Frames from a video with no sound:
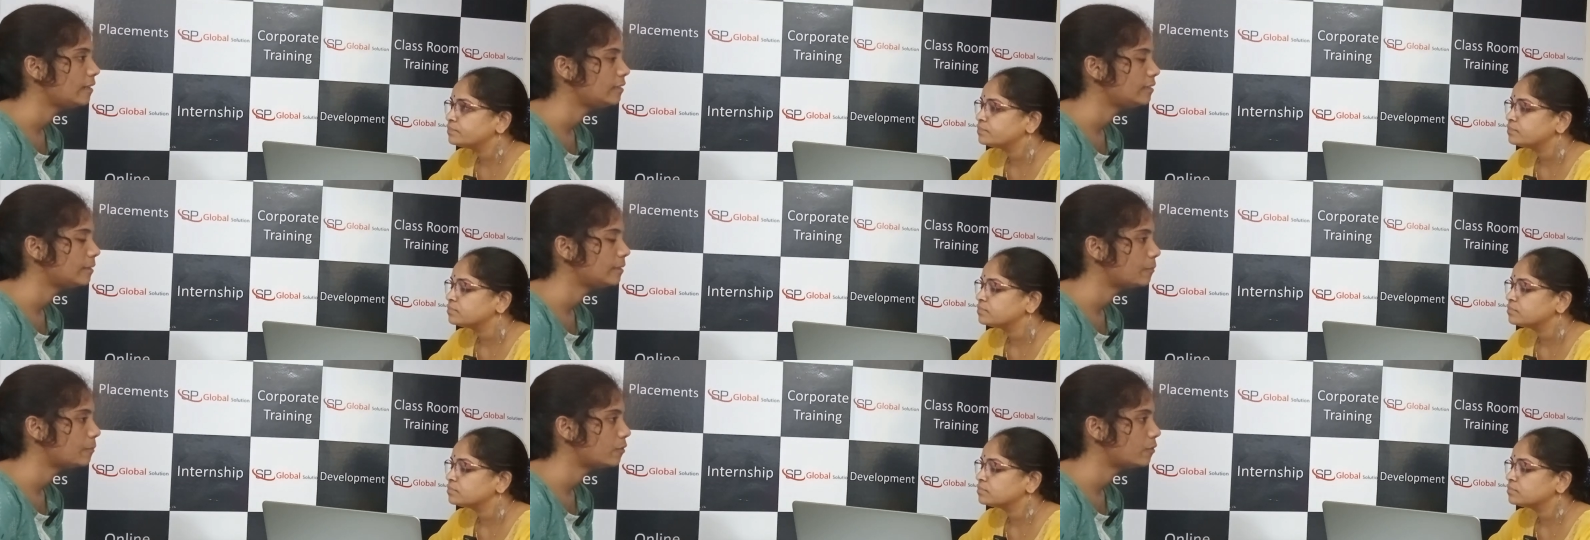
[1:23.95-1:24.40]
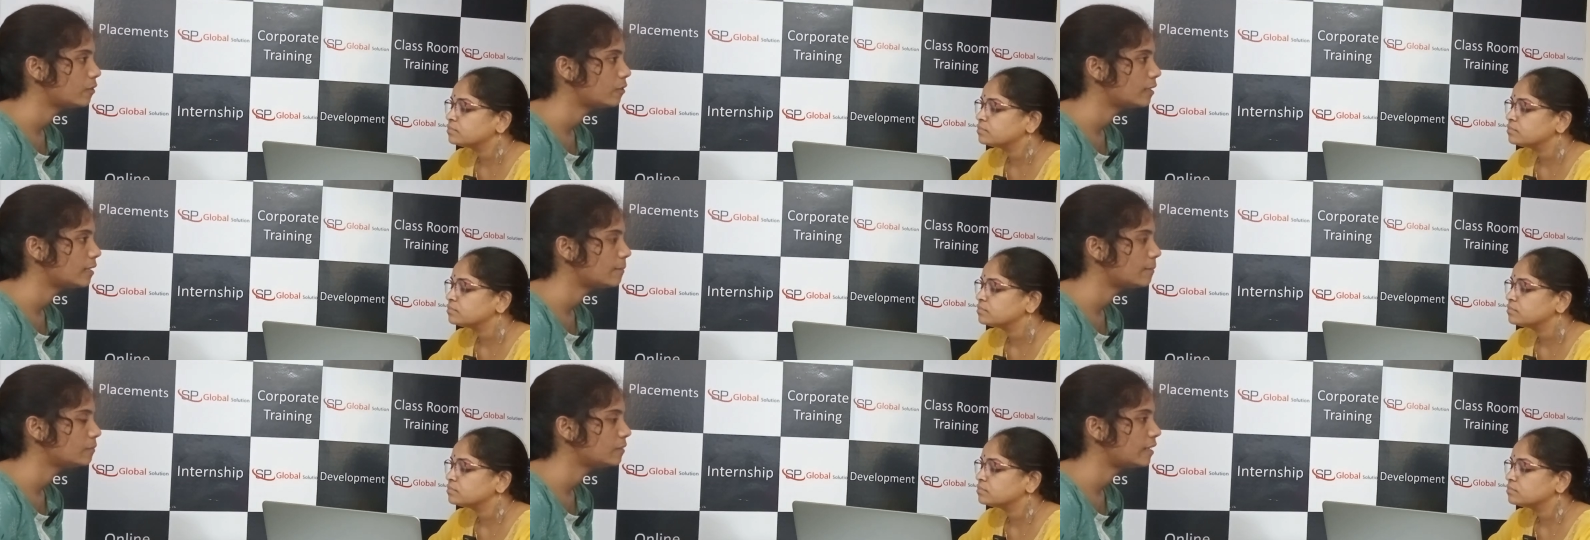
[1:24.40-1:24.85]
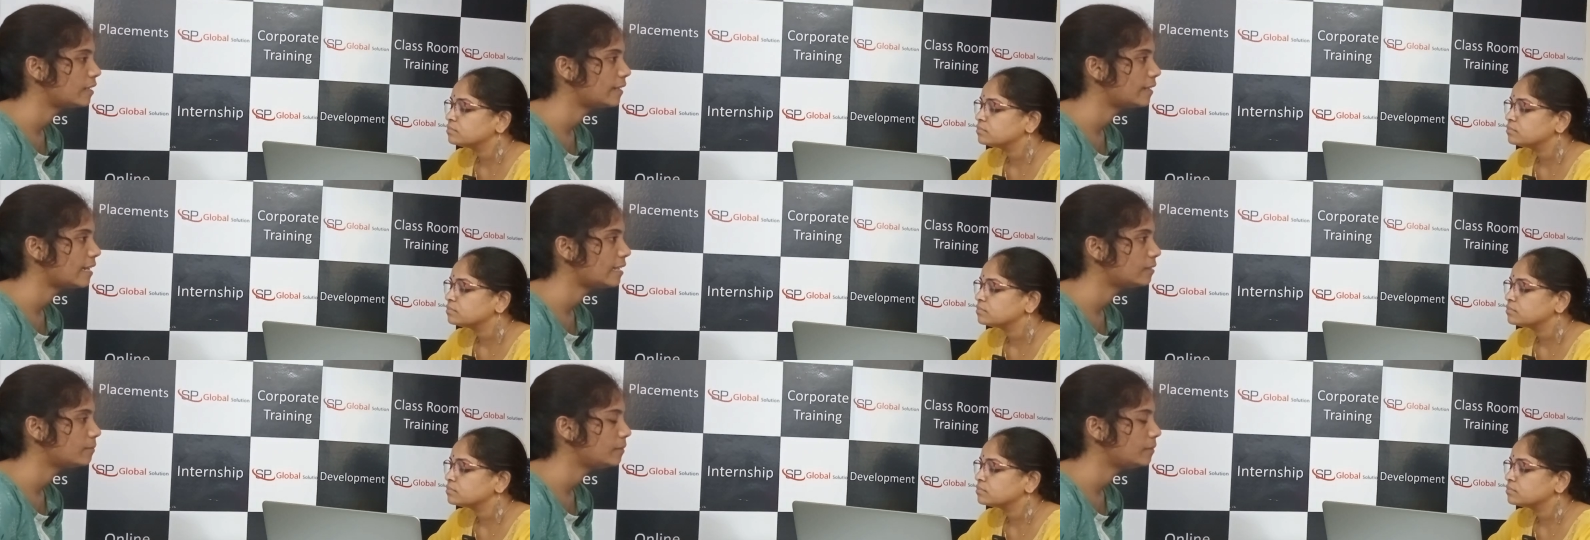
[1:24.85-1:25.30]
Speaker 1: is a program
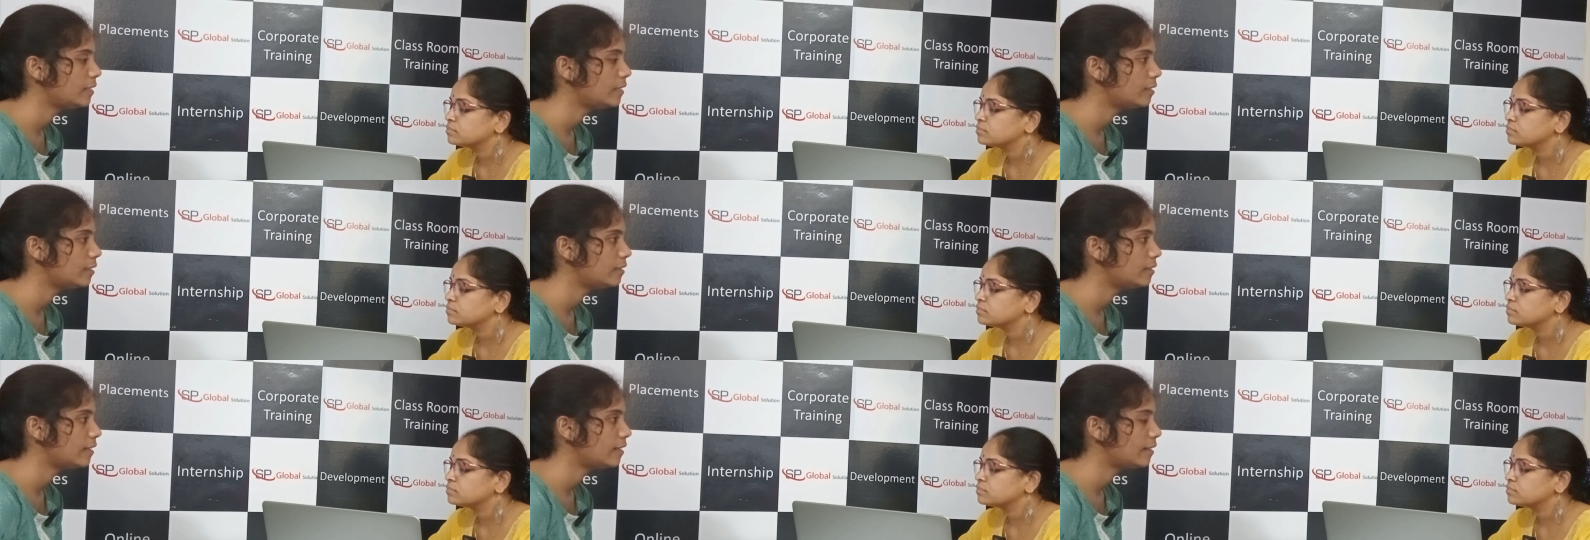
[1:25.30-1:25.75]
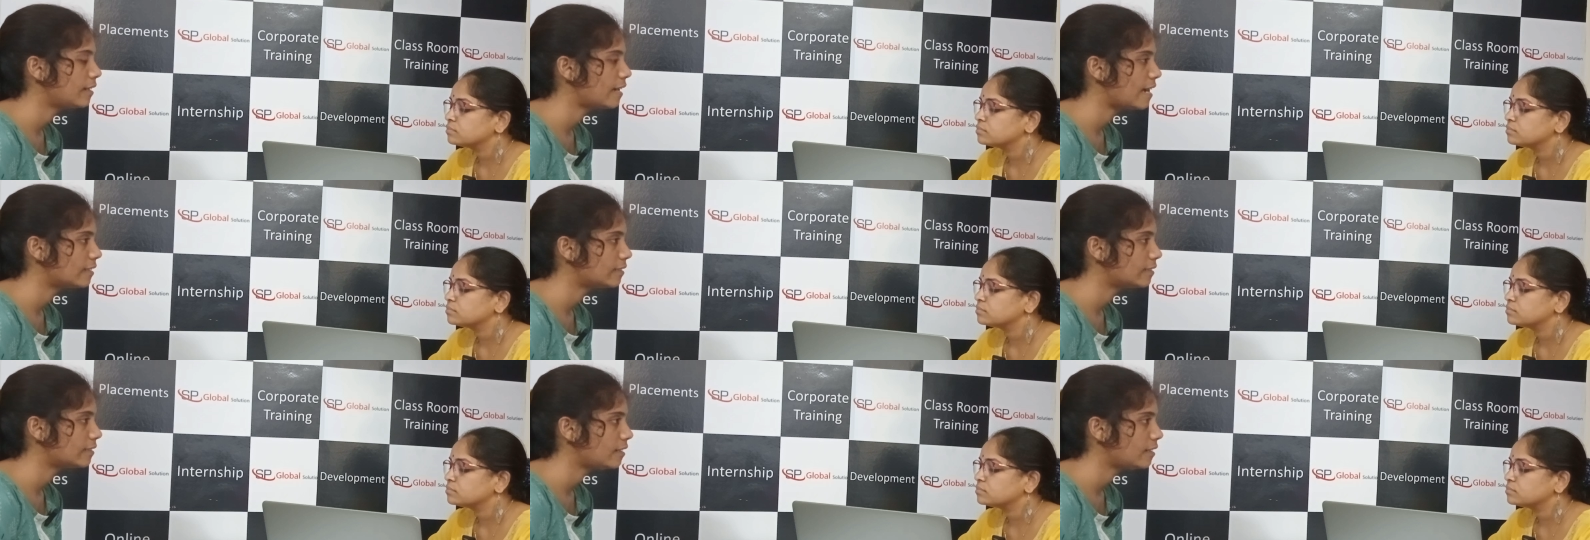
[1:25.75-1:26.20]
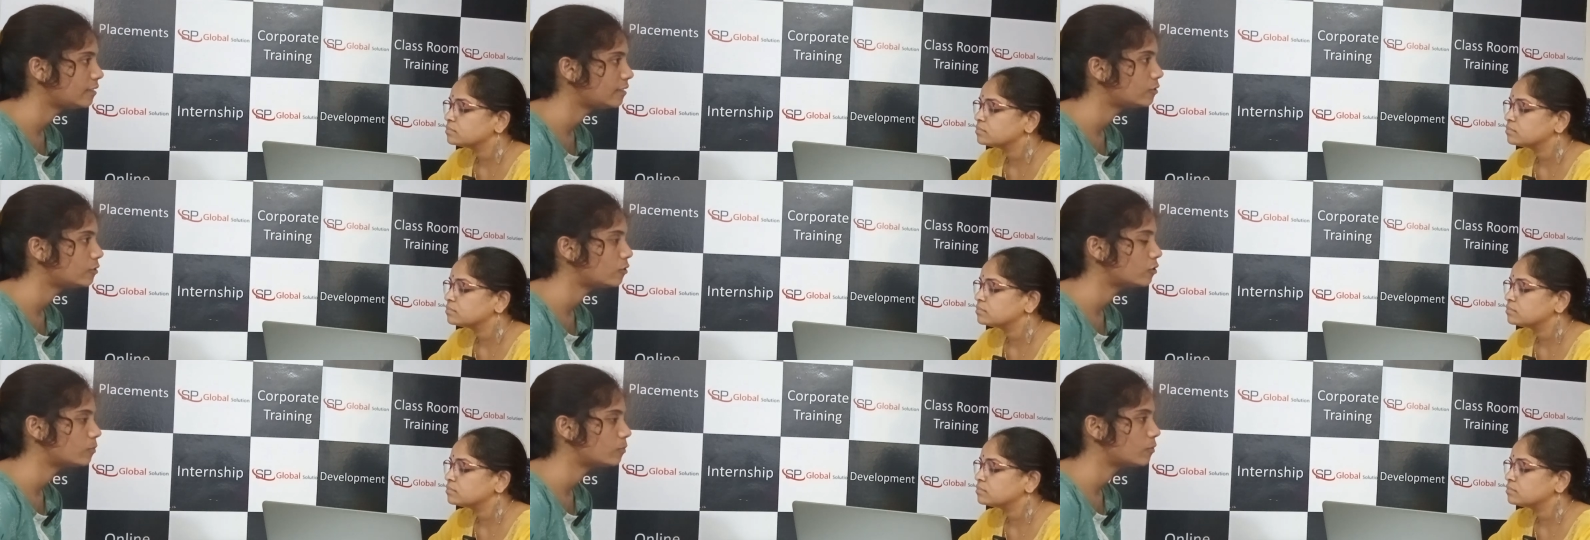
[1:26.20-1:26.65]
that
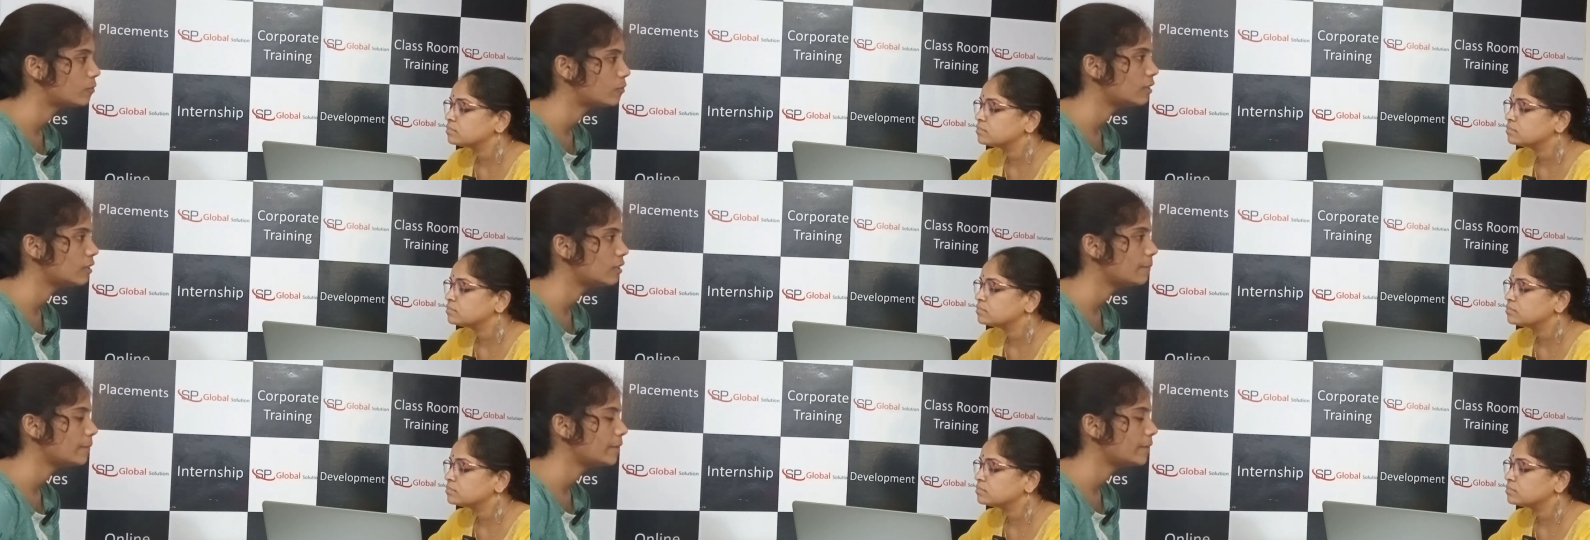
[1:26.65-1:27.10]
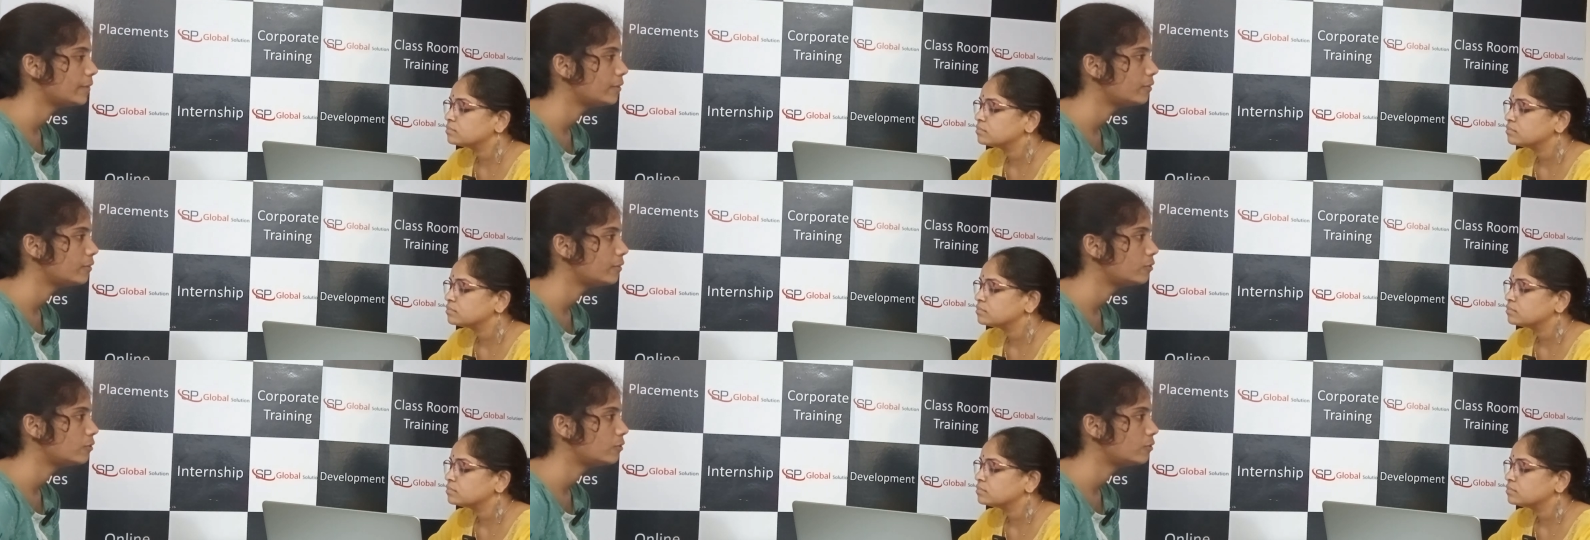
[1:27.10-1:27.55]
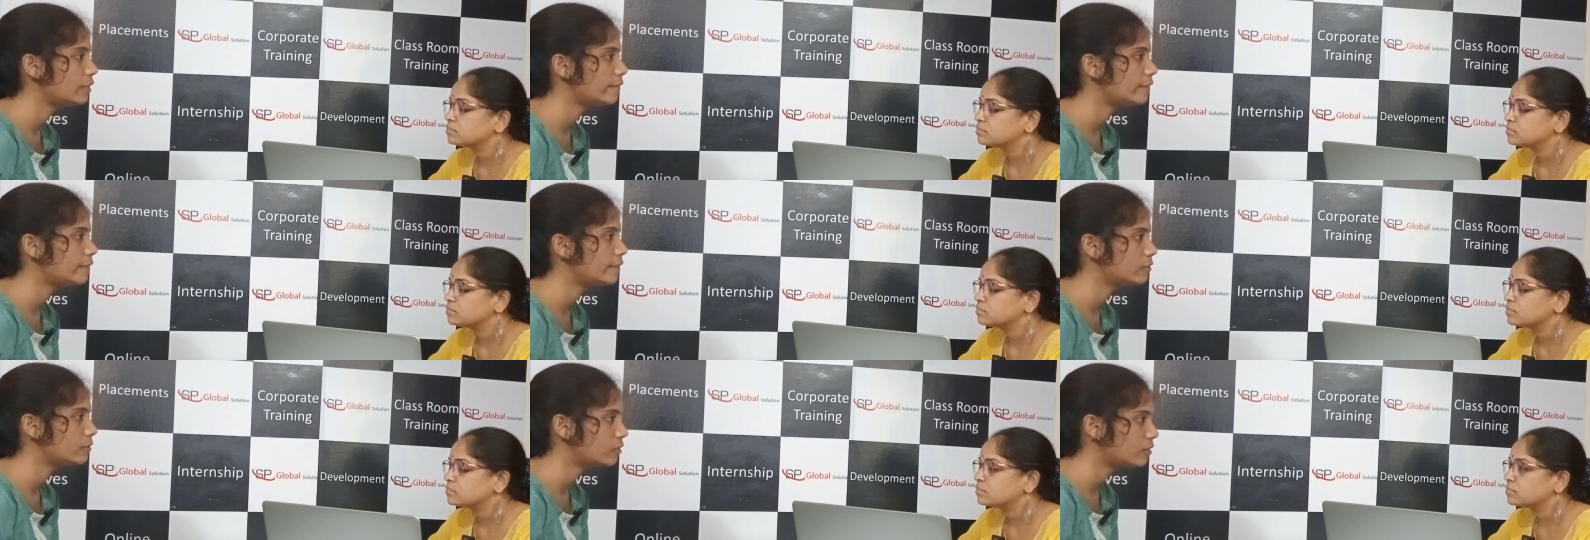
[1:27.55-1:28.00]
translates source program into
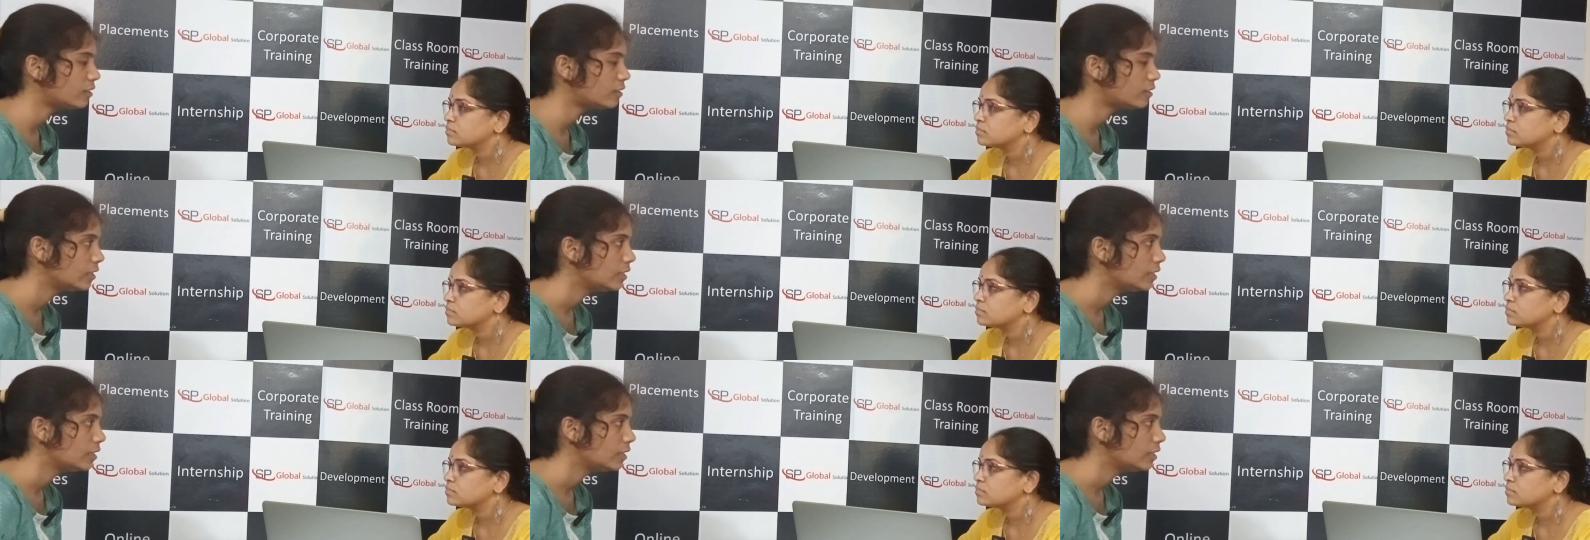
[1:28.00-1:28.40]
low-level code.